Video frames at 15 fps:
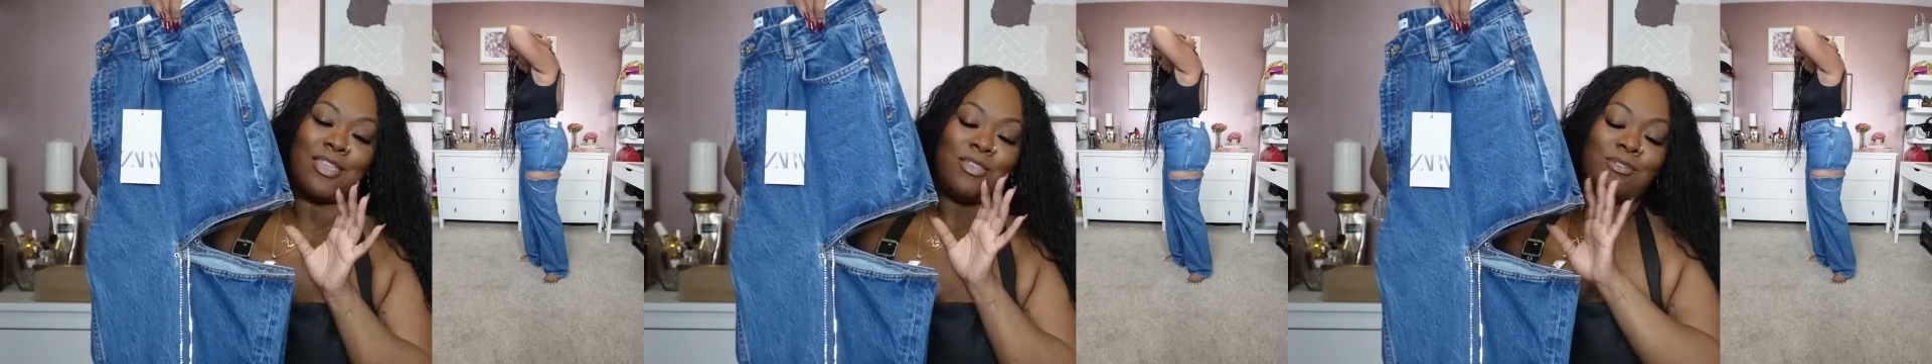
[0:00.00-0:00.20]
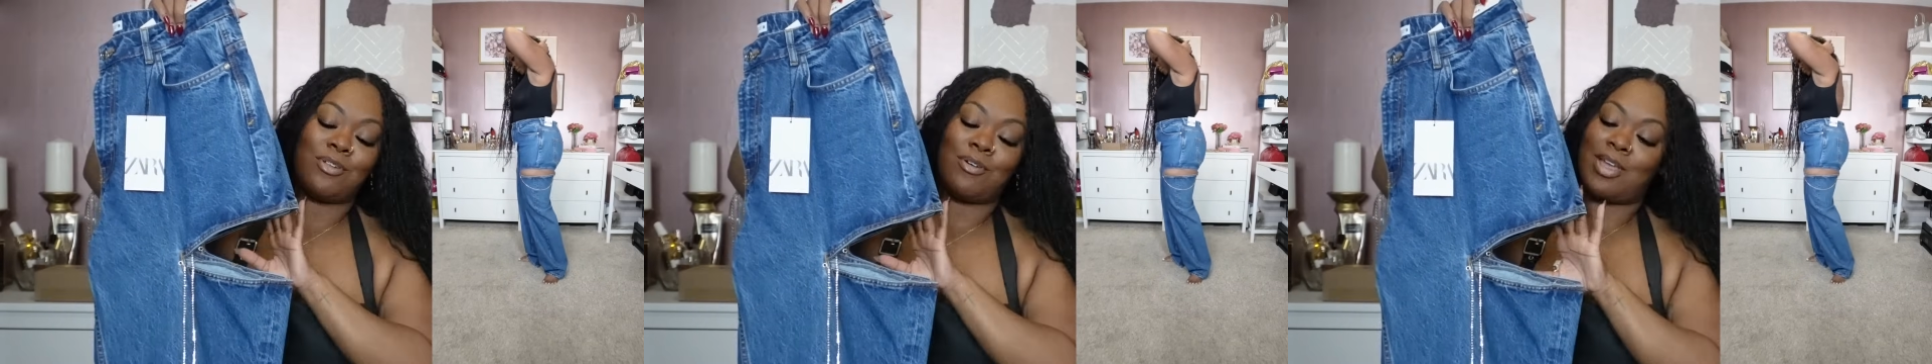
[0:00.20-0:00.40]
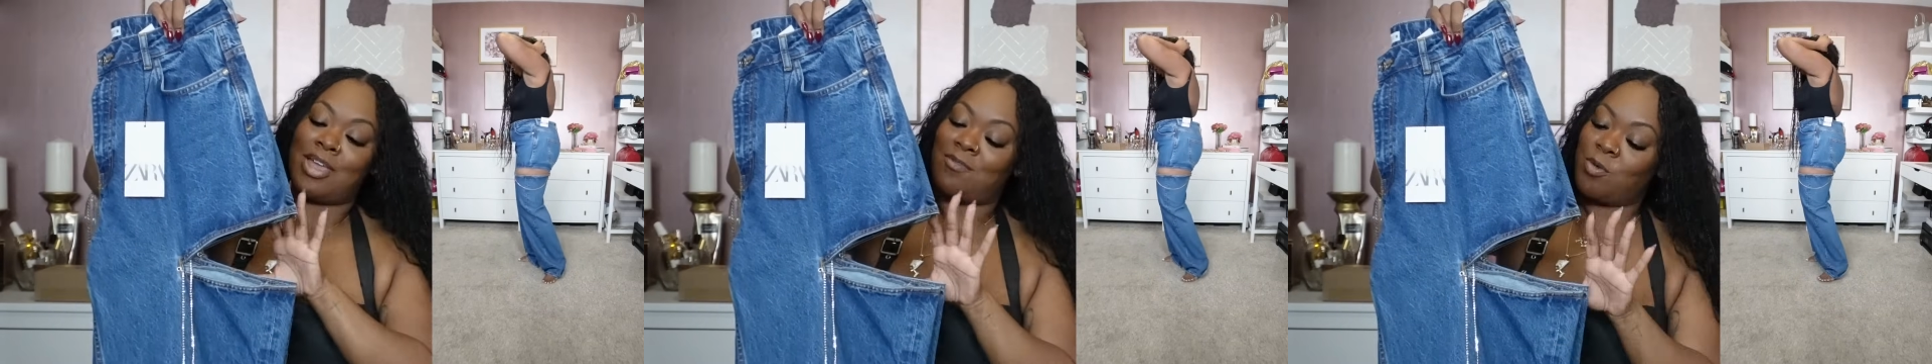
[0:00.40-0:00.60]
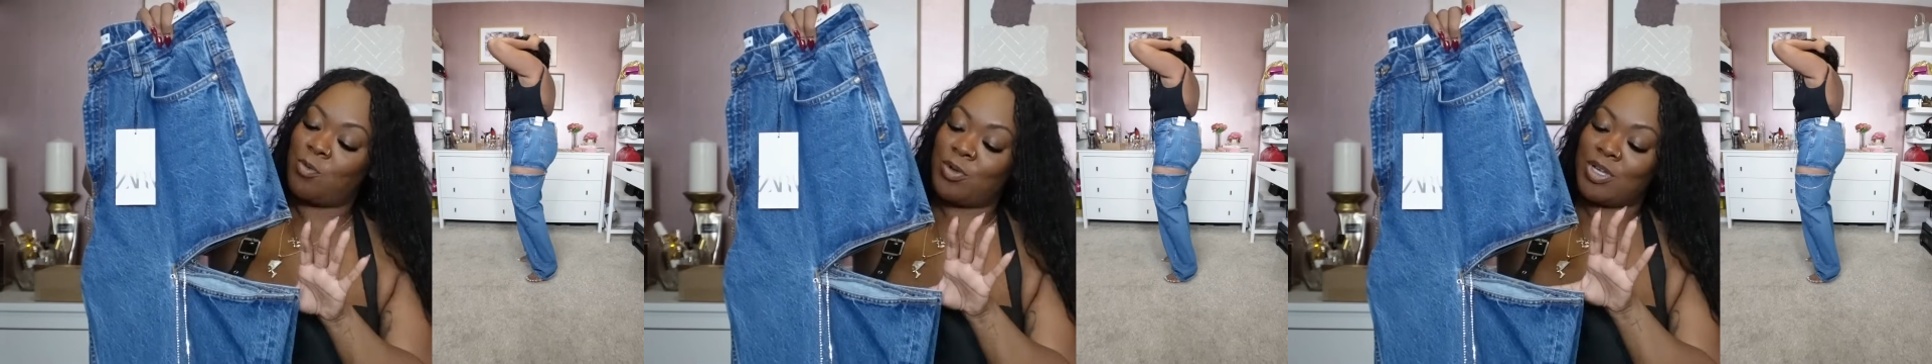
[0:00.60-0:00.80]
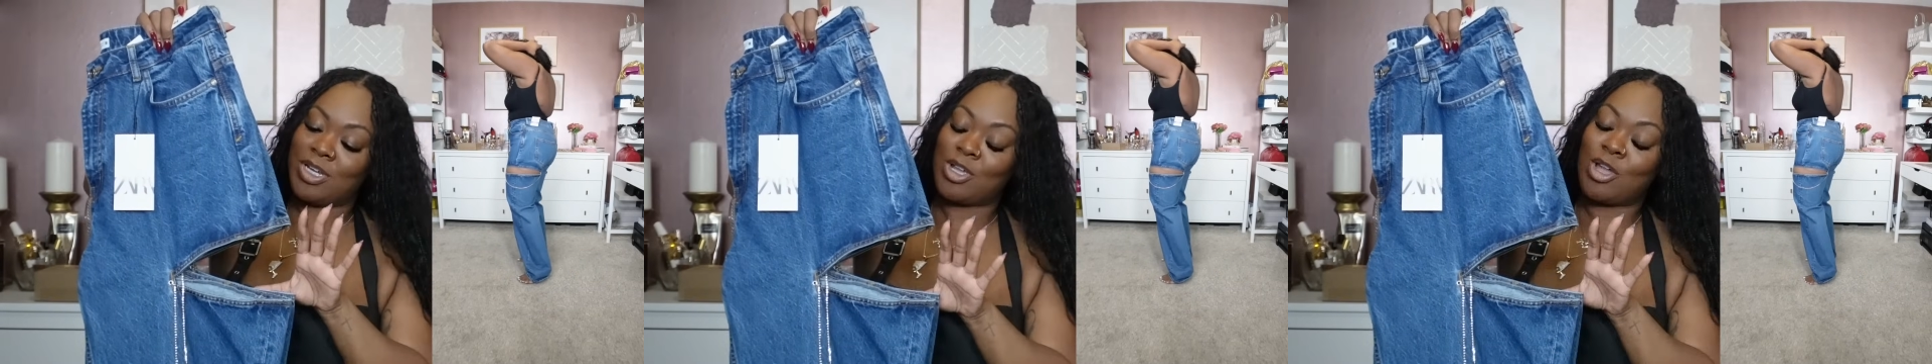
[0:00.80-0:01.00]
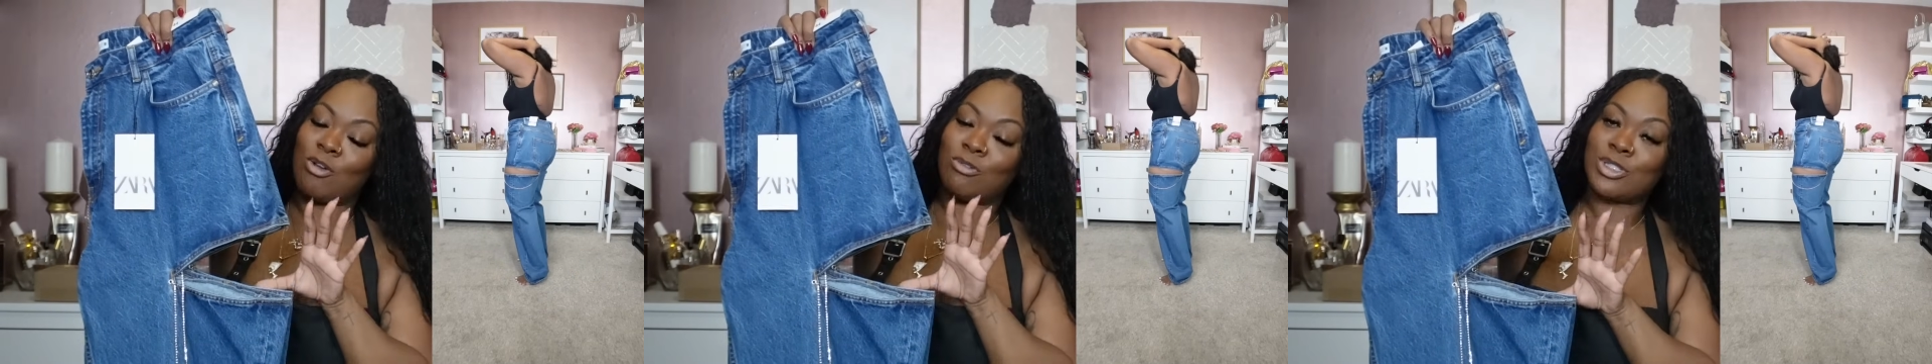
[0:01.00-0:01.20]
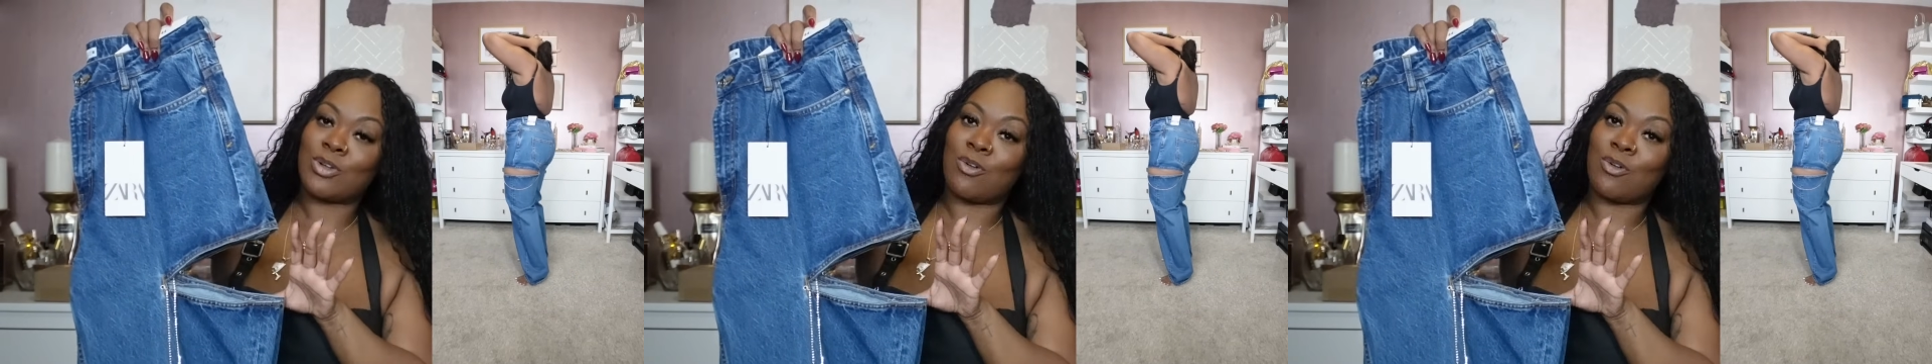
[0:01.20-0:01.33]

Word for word: You know, everyone goes